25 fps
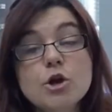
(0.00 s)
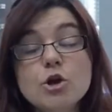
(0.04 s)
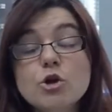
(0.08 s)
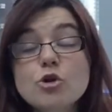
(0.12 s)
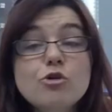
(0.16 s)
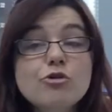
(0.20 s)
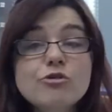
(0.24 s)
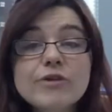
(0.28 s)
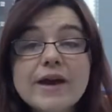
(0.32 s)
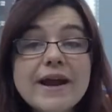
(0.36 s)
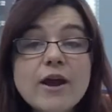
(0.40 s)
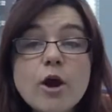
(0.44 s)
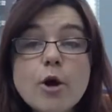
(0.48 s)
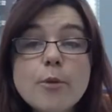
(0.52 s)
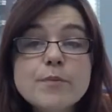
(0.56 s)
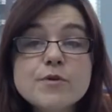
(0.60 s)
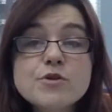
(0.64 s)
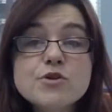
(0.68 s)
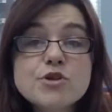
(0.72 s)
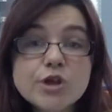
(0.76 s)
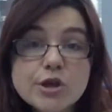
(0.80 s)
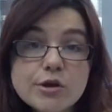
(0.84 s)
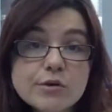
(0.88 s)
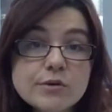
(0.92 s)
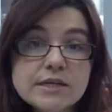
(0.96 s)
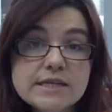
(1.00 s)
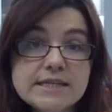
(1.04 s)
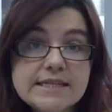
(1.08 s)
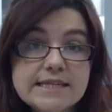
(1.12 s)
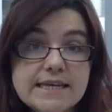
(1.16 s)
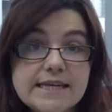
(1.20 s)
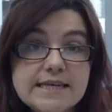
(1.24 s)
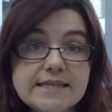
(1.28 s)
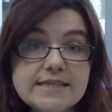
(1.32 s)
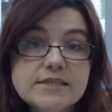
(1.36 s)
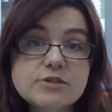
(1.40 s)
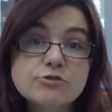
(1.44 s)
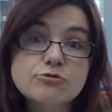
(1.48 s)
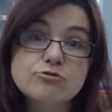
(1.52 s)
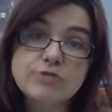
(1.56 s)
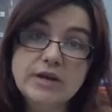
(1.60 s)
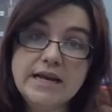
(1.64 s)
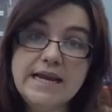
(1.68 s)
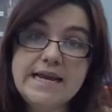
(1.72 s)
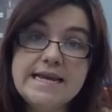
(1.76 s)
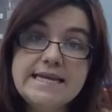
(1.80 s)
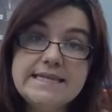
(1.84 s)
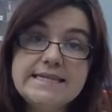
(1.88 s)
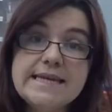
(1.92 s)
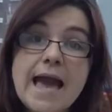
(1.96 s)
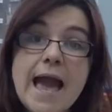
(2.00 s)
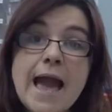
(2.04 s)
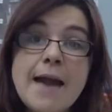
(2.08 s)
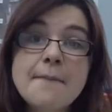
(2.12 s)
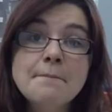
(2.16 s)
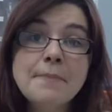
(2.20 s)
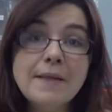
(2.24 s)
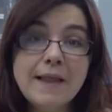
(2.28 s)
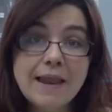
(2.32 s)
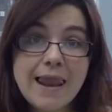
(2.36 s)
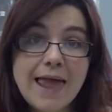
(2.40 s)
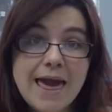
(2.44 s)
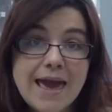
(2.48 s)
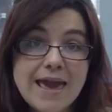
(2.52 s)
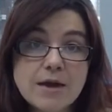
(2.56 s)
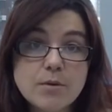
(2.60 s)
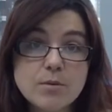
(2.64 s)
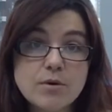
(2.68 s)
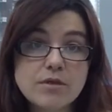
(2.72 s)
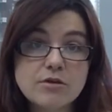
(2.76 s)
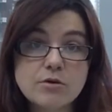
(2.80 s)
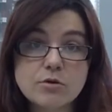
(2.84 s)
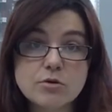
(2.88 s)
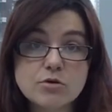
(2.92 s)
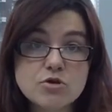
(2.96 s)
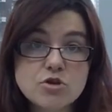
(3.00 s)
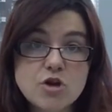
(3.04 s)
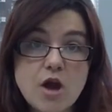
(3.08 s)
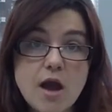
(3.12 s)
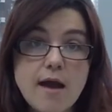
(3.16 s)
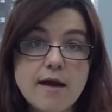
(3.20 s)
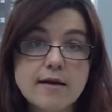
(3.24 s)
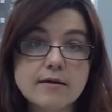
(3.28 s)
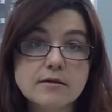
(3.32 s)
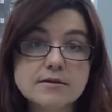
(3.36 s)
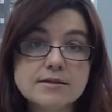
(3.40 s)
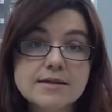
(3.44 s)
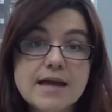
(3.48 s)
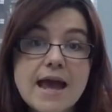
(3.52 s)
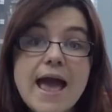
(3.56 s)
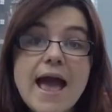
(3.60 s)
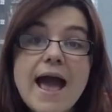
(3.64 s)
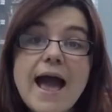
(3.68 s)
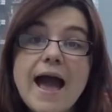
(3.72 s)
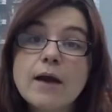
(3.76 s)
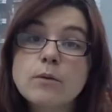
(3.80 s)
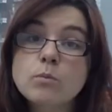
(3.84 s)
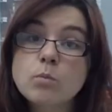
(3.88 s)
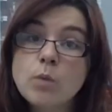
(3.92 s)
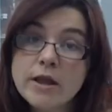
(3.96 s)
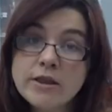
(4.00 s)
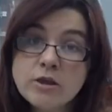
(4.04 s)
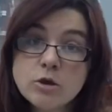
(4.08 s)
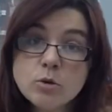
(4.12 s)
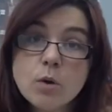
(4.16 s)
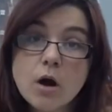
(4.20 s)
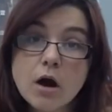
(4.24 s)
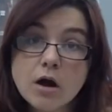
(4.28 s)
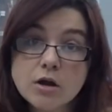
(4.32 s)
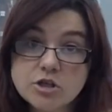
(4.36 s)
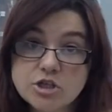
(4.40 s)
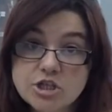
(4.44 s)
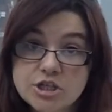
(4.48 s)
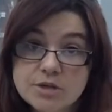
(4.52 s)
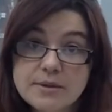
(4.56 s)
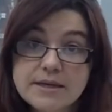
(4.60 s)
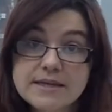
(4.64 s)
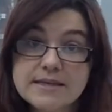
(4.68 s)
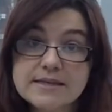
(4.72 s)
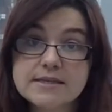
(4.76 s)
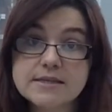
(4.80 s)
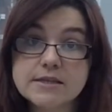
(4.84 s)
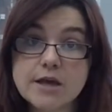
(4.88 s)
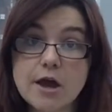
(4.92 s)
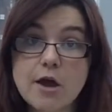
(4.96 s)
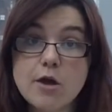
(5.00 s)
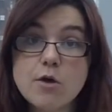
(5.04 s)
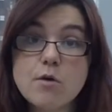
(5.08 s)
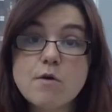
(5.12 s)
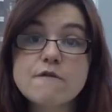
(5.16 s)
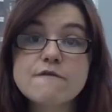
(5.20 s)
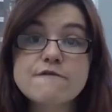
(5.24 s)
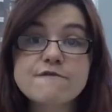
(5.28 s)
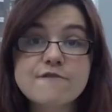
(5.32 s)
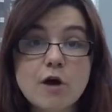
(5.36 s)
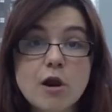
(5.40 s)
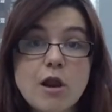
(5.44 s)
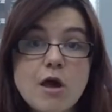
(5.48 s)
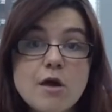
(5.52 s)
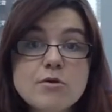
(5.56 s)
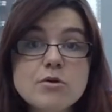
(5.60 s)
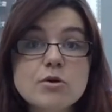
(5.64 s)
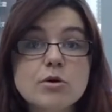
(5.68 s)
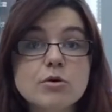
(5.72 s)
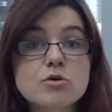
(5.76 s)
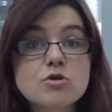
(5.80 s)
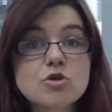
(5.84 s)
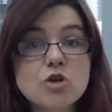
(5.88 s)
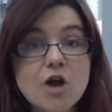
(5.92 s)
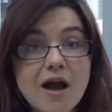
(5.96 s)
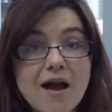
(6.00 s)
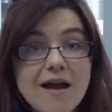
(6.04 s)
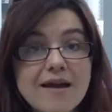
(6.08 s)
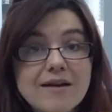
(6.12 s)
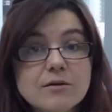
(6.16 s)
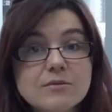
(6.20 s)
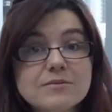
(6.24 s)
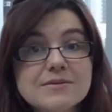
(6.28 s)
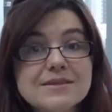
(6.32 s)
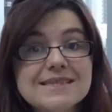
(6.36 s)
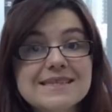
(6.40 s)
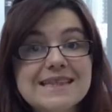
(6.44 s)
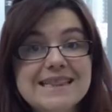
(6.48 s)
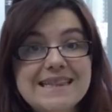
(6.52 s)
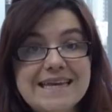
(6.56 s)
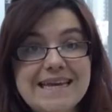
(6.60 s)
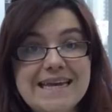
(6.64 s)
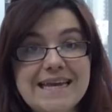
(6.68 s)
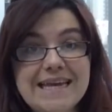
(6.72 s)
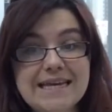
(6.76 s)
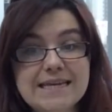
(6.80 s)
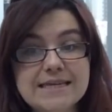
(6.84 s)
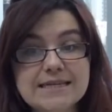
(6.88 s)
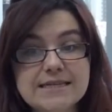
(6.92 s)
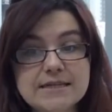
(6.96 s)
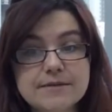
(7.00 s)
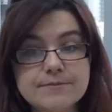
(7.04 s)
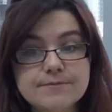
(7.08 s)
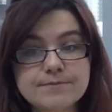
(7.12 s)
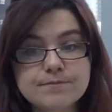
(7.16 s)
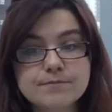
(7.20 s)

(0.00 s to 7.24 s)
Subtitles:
Create opportunities to read and play with your child, and when you are doing so, follow your child's lead.